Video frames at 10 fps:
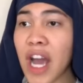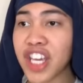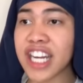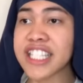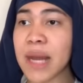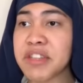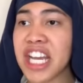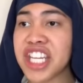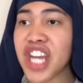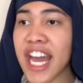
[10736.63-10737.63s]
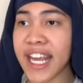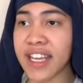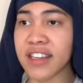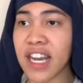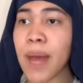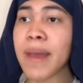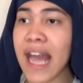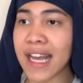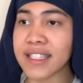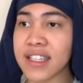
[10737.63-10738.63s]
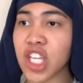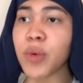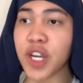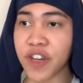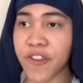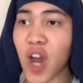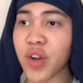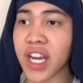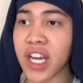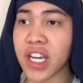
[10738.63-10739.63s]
you gotta stop chit-chatting. And let me guess, you were on your phone, huh?